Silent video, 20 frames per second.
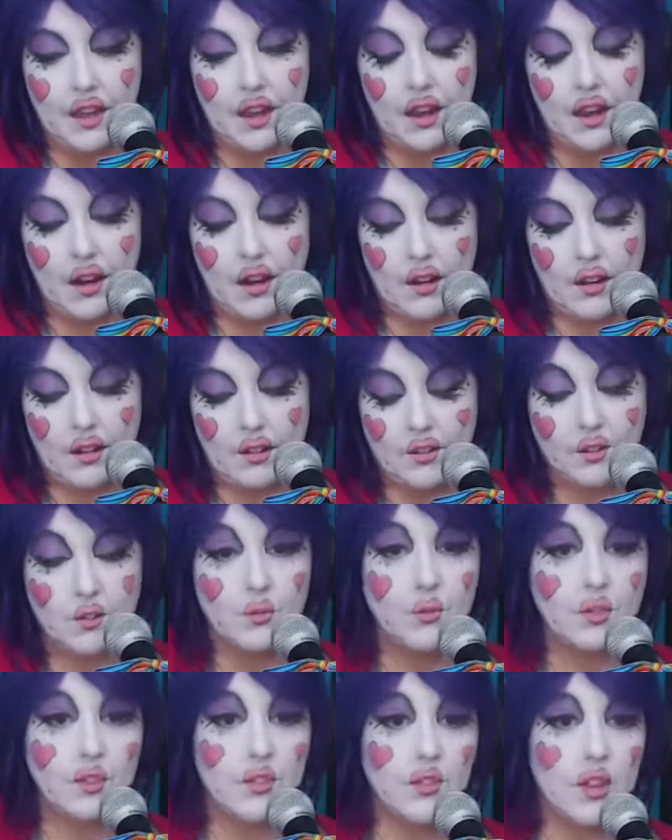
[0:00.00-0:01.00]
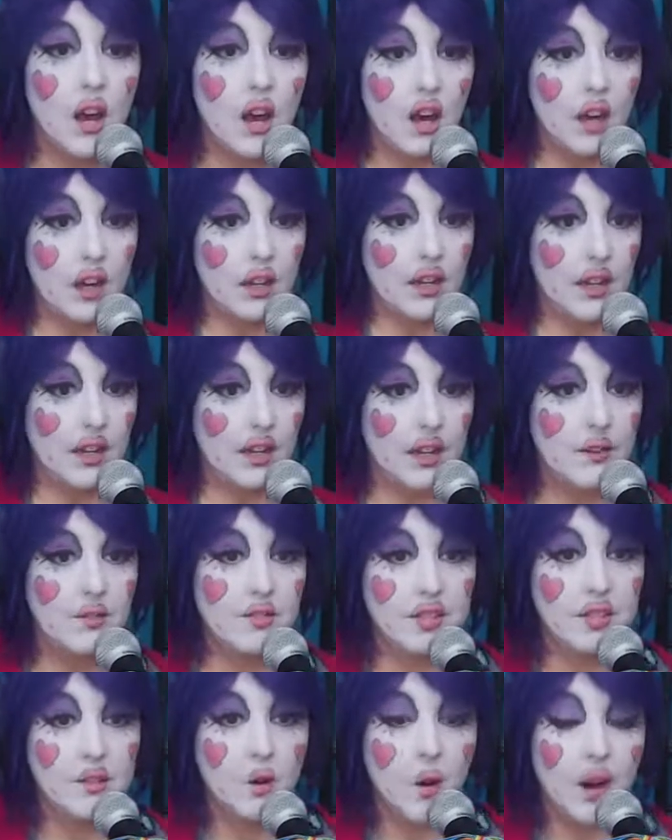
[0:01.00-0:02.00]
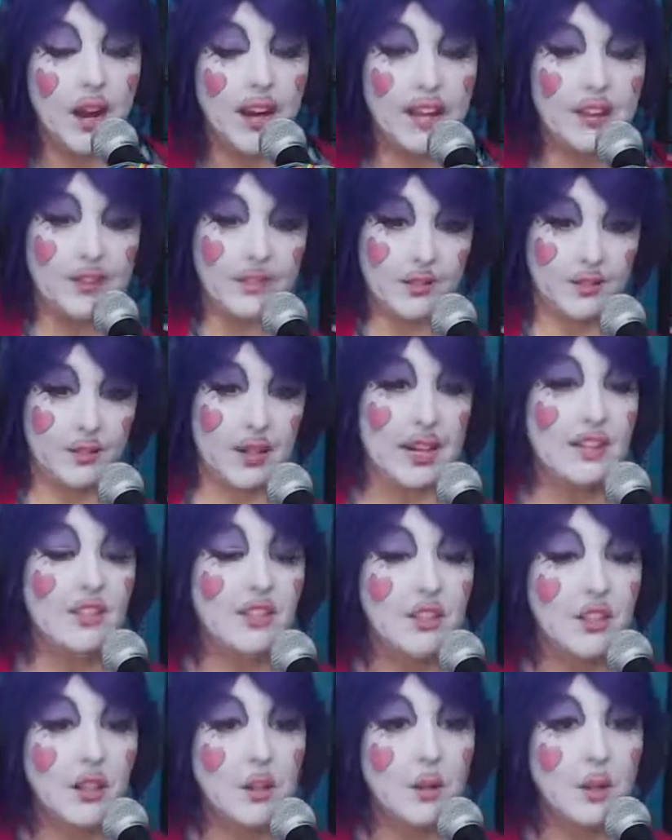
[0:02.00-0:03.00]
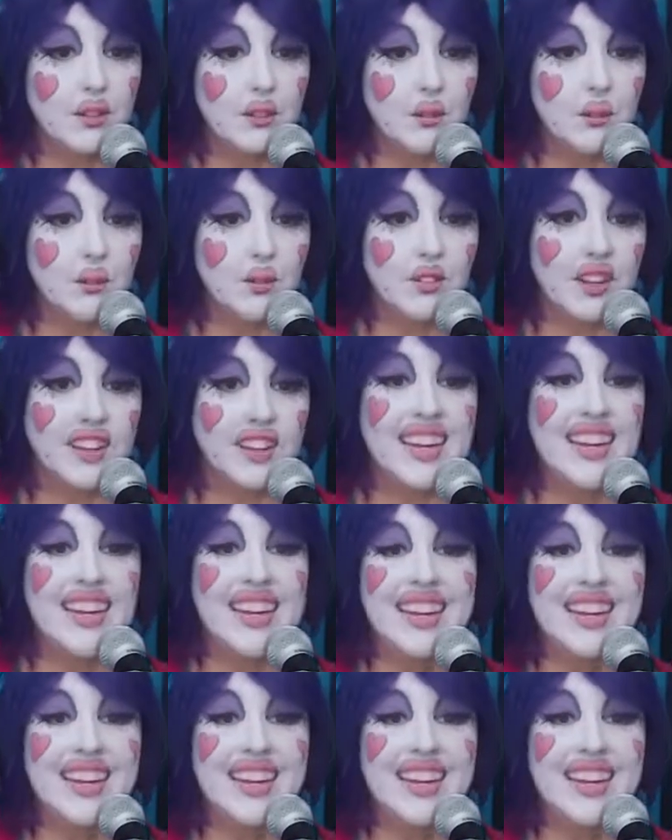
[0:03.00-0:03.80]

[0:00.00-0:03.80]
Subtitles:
Our school song, I was in choir, so I actually know our school song,